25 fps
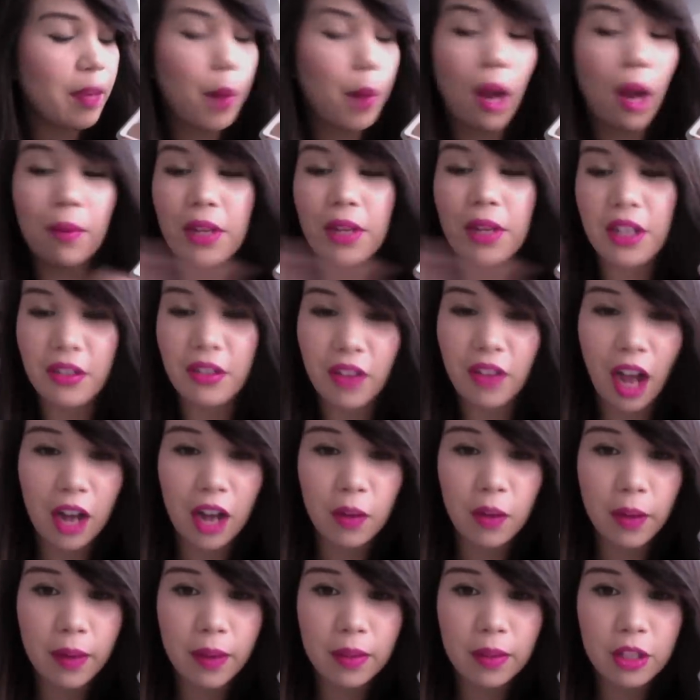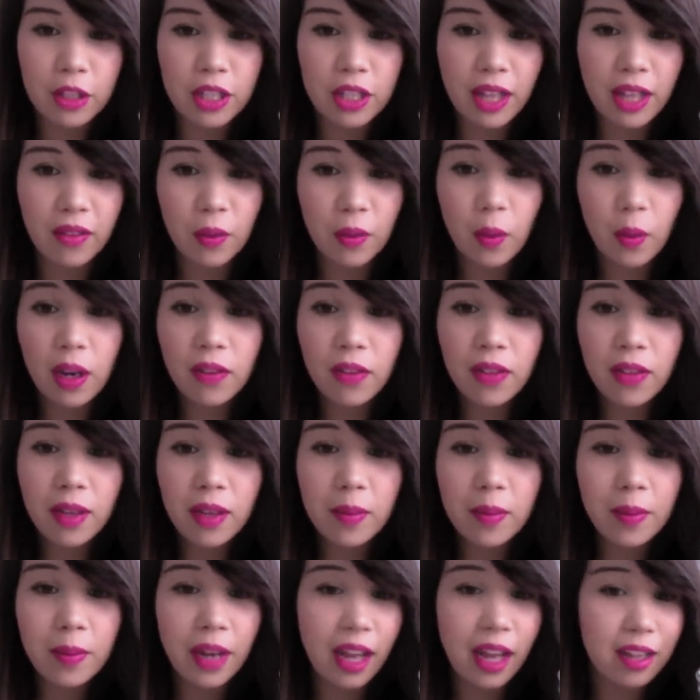probably could have gotten away with just having one of
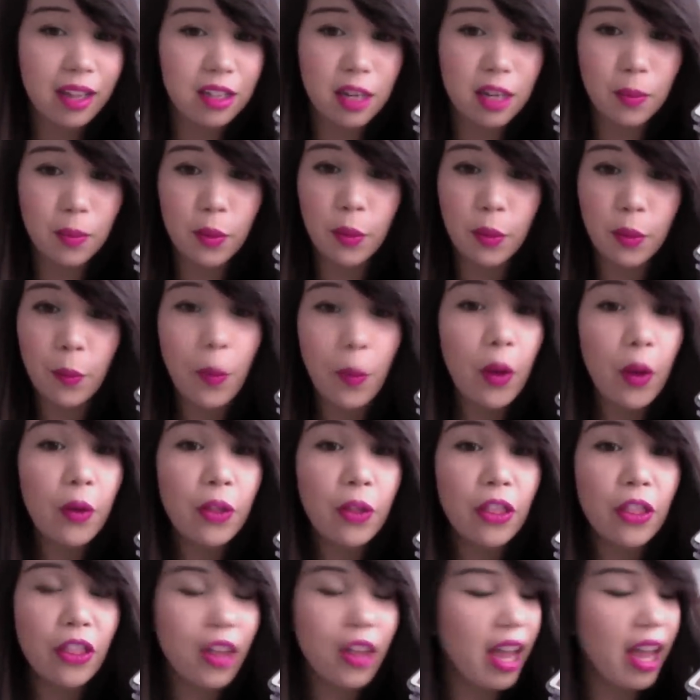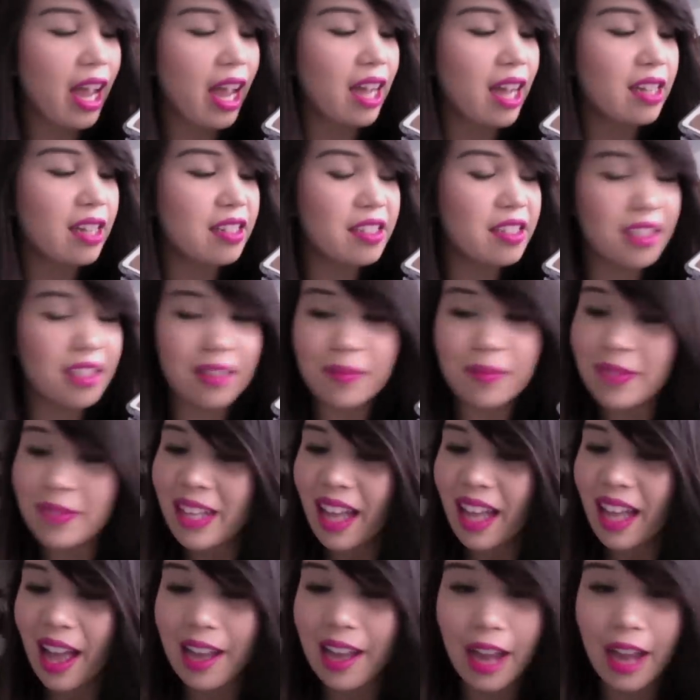them, but I ended up with both, and
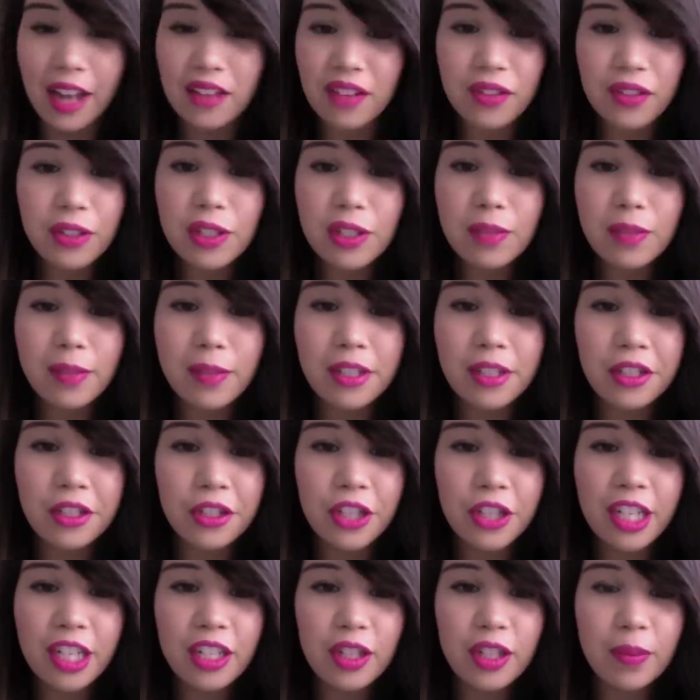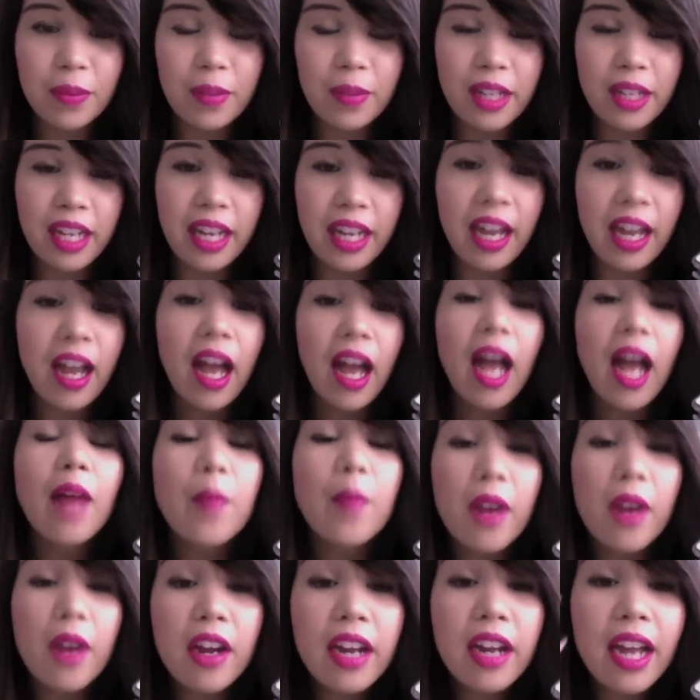I kind of use them interchangeably.
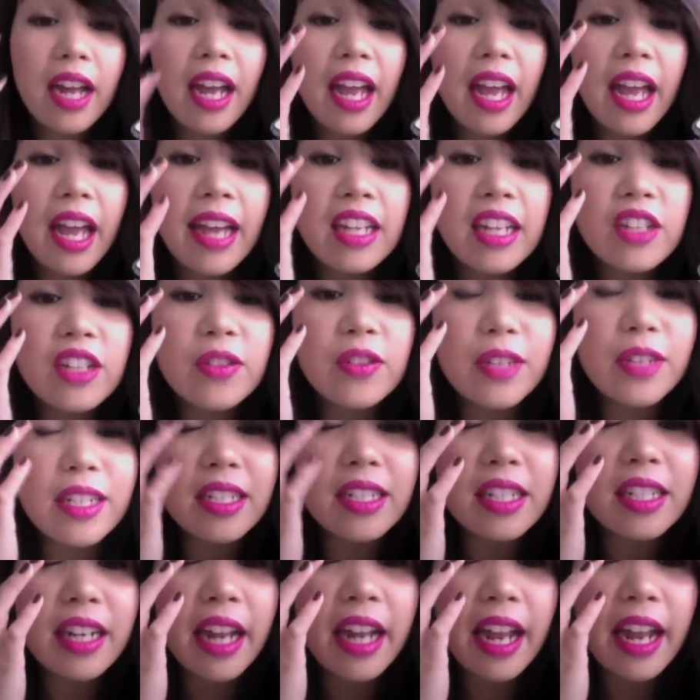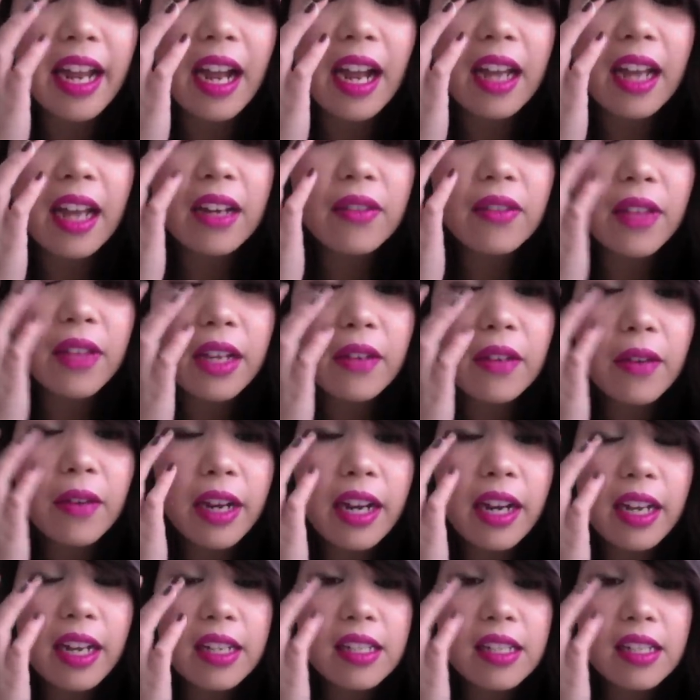I'm wearing Handwritten today, kind of like
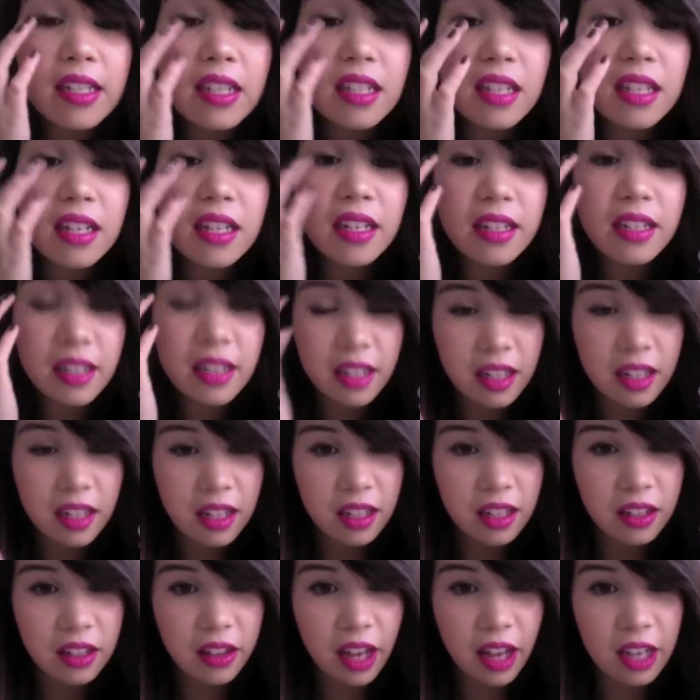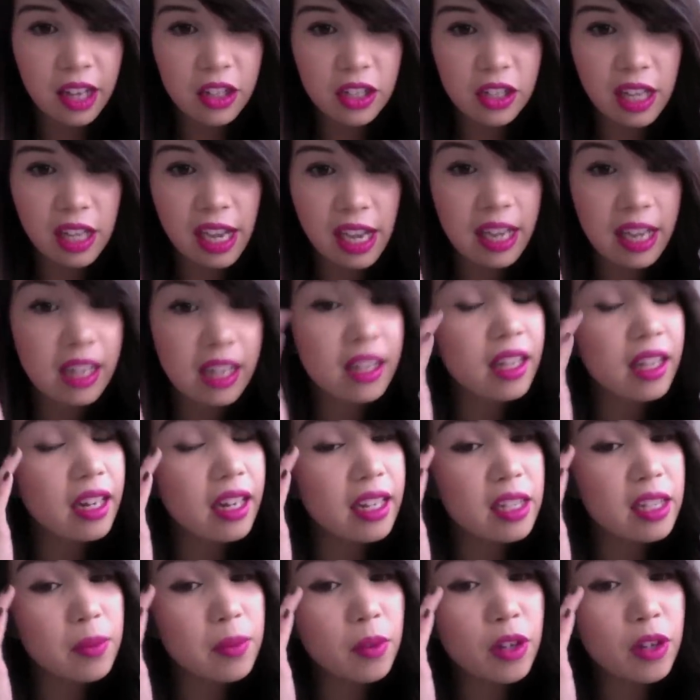right next to the lash line, and
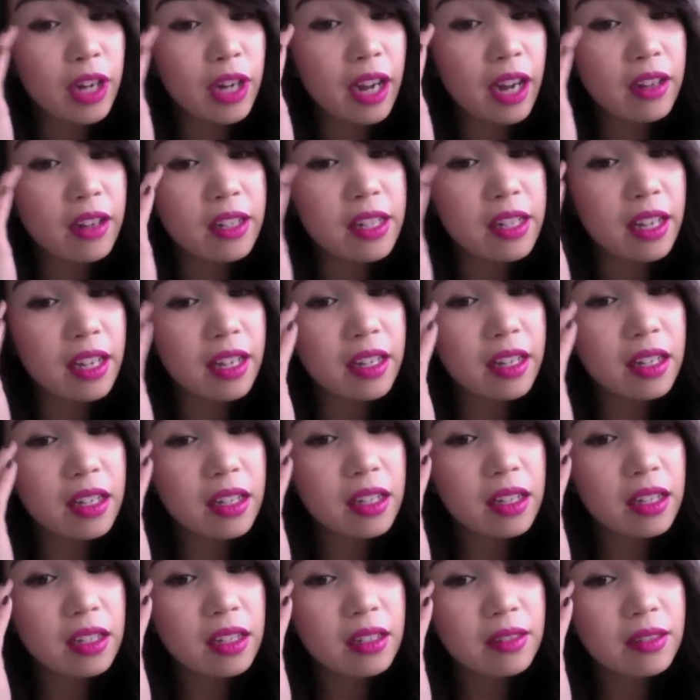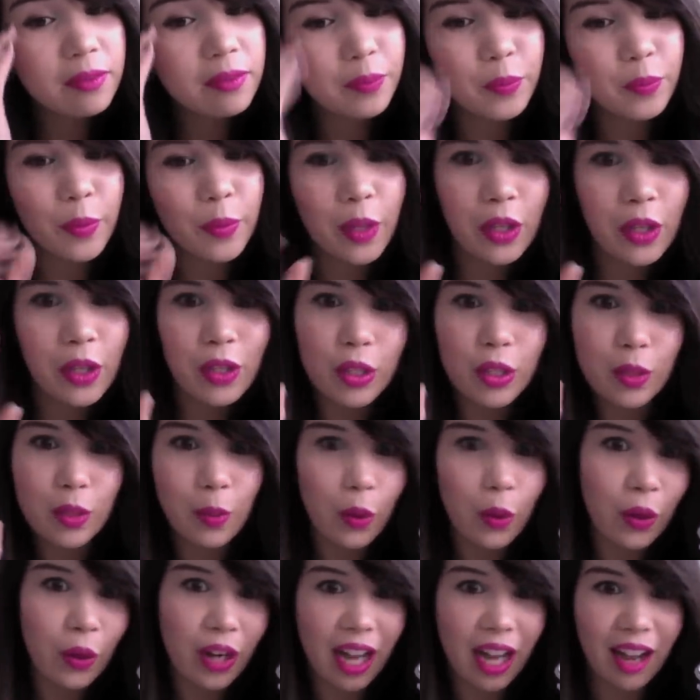then I smoke it out.
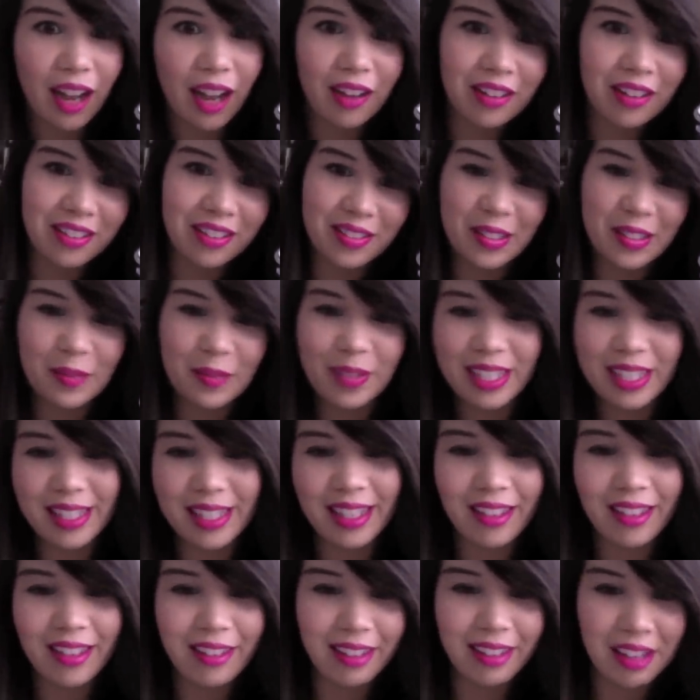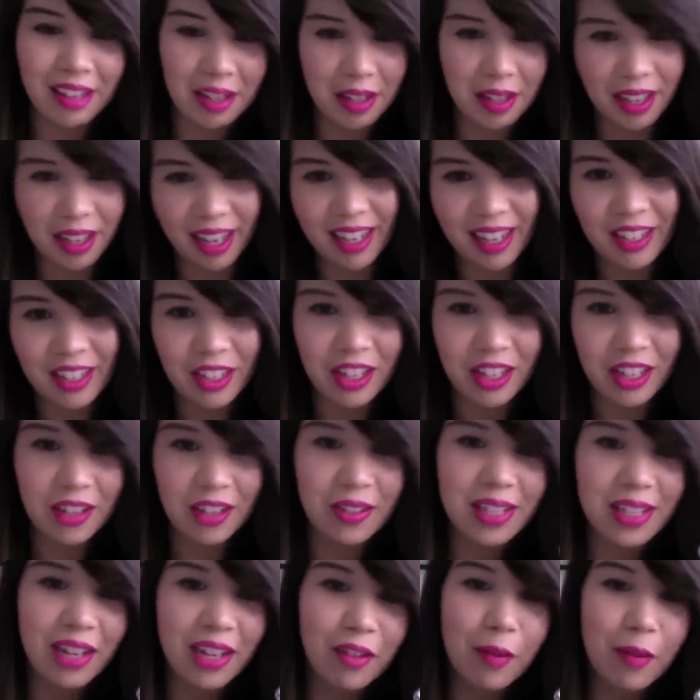Look at me sounding like I actually
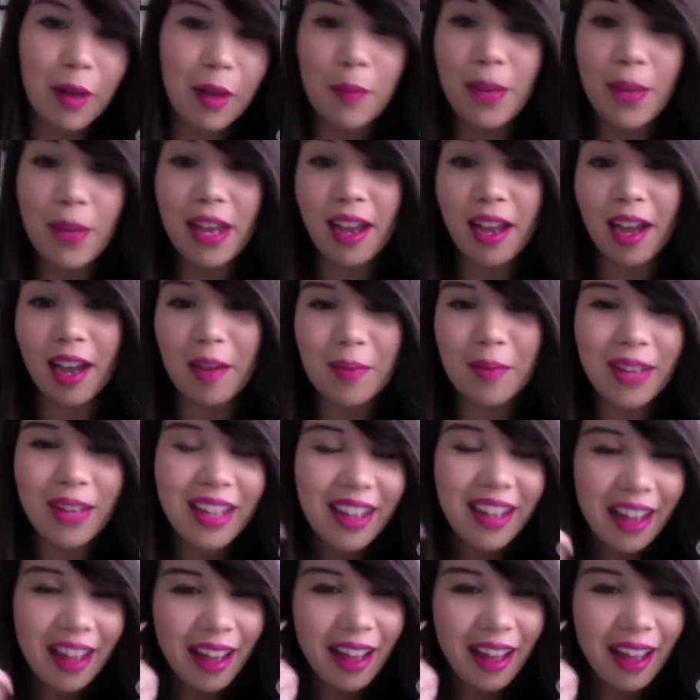know stuff about makeup.